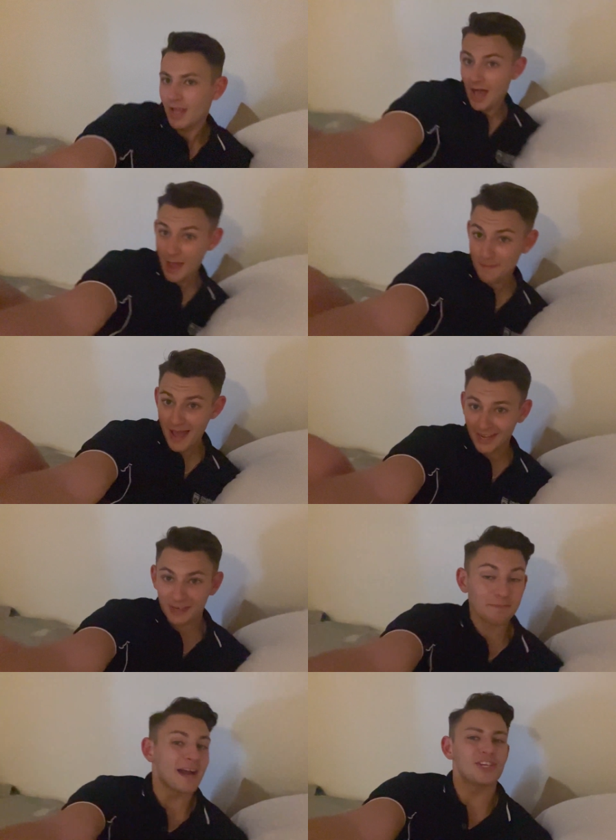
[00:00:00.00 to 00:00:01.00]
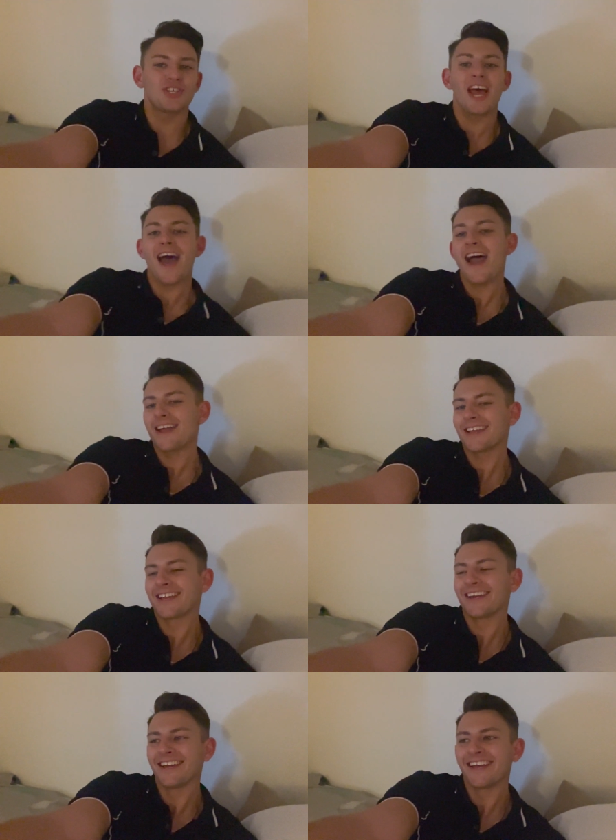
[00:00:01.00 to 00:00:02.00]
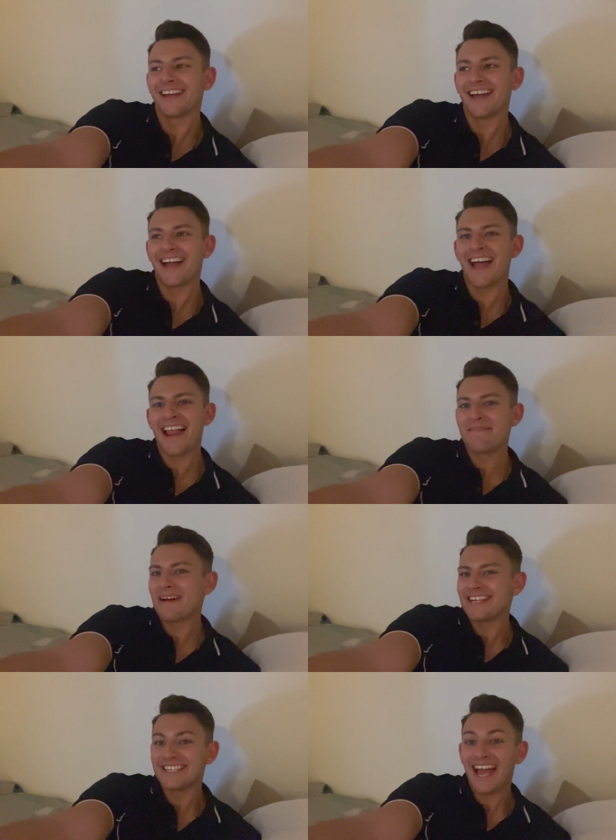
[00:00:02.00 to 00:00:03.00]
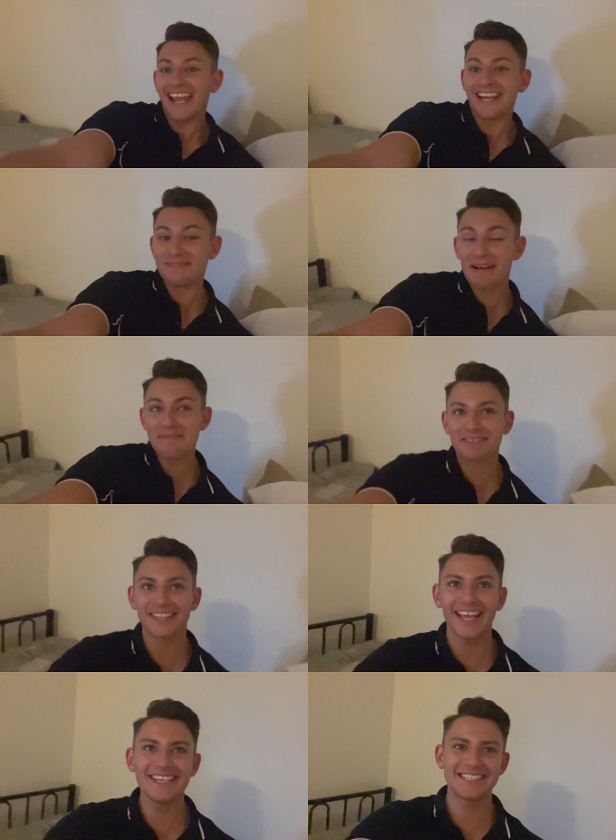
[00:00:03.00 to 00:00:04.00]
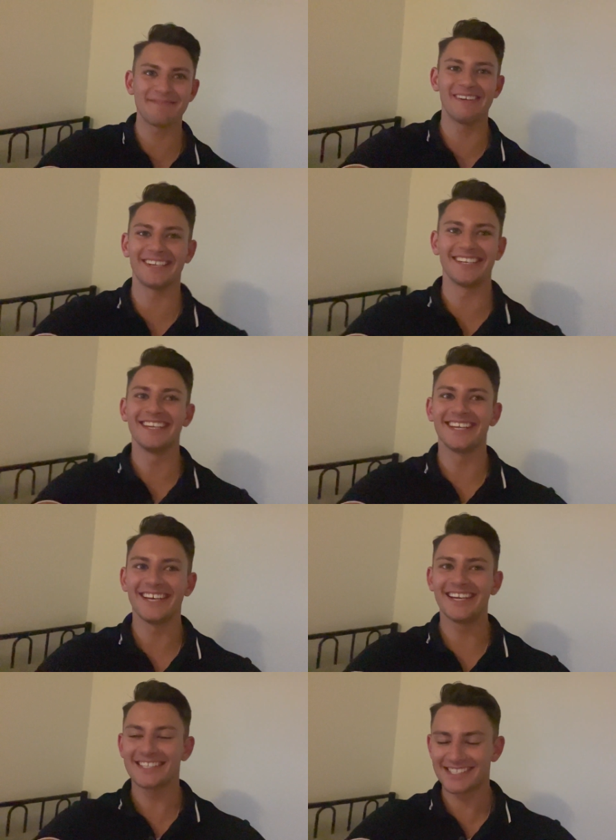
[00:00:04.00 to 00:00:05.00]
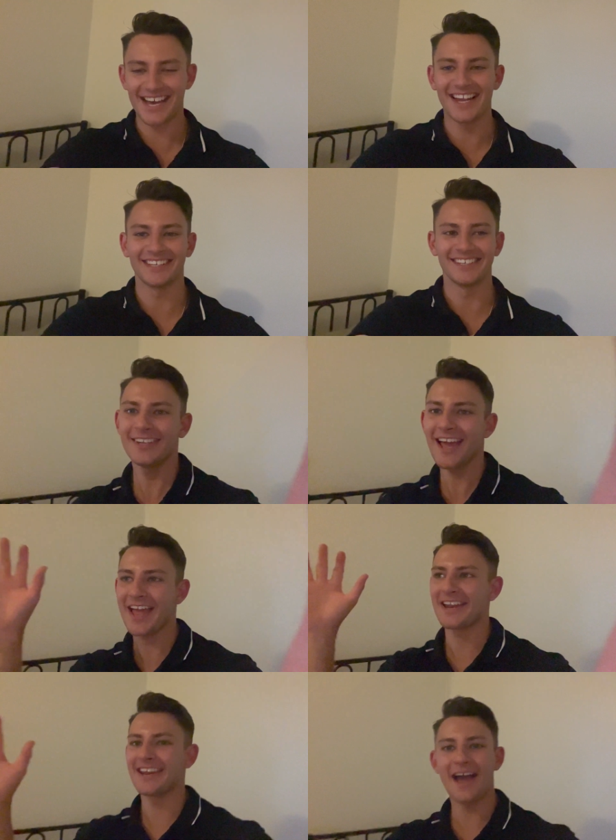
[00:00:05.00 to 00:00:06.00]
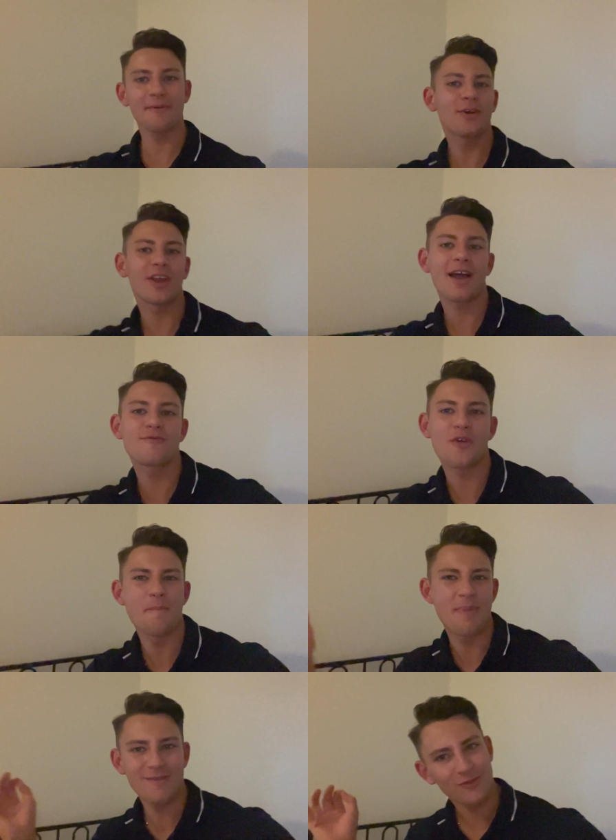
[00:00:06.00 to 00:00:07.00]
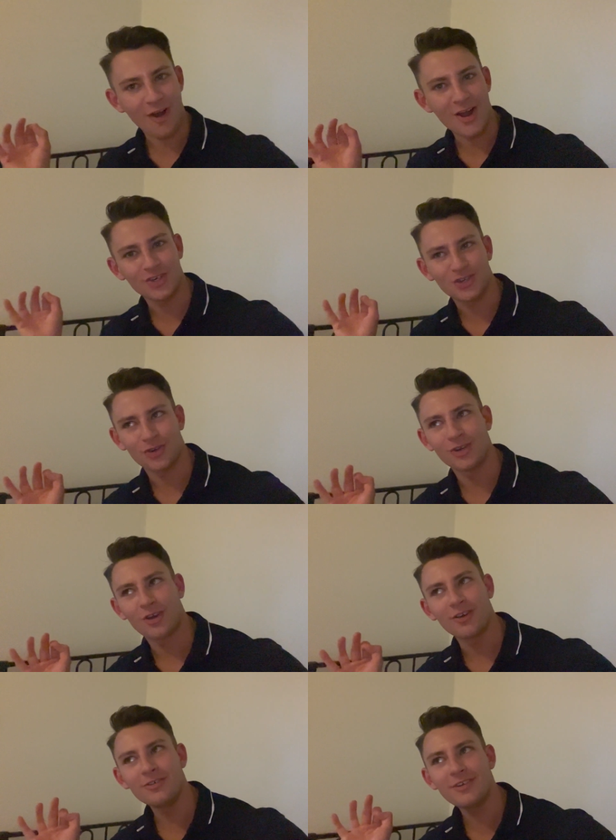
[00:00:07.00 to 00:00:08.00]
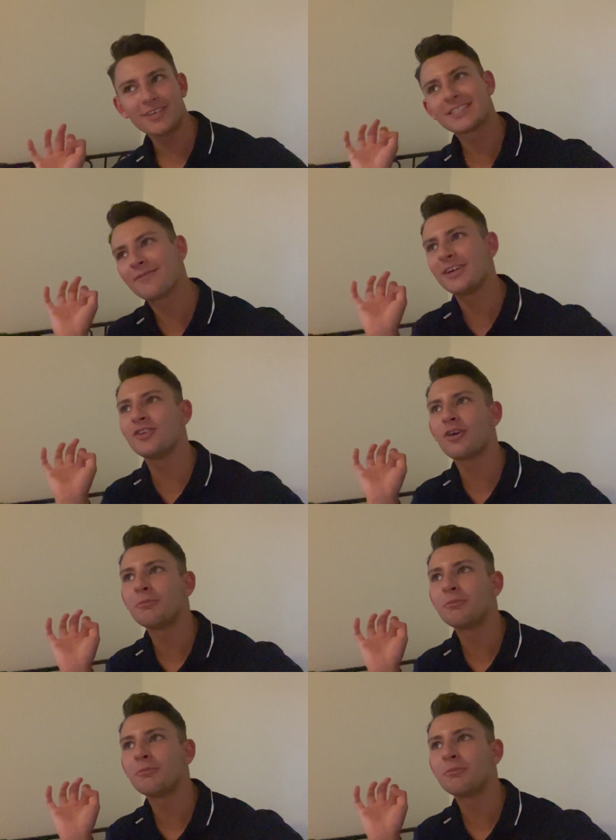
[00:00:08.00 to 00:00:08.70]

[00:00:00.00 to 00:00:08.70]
I'm back at my shack and my day, my placement is done. And now we're going out for a beverage, you know, a Sauvignon